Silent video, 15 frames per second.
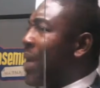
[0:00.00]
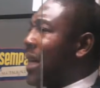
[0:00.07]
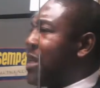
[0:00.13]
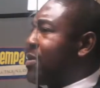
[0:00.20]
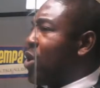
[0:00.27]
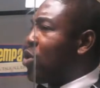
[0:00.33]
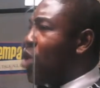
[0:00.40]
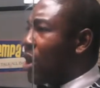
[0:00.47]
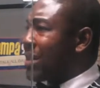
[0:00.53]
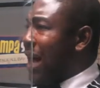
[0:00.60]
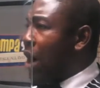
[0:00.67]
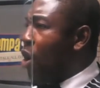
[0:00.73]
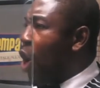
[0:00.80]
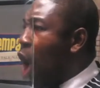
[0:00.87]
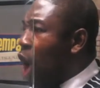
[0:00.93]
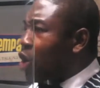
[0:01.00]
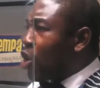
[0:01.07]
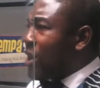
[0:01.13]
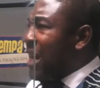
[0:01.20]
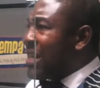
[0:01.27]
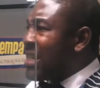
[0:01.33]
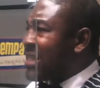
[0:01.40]
because it's a doctor,
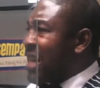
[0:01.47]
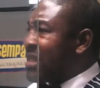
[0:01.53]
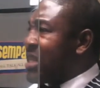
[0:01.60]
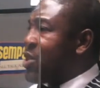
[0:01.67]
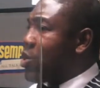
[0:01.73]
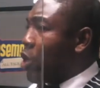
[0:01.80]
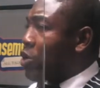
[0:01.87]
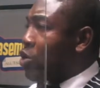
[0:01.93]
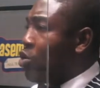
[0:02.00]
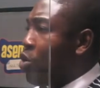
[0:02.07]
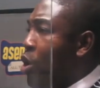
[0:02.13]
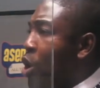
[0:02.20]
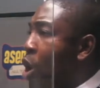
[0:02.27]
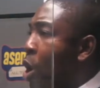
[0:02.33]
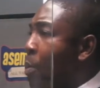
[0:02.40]
although the distance is short, you know,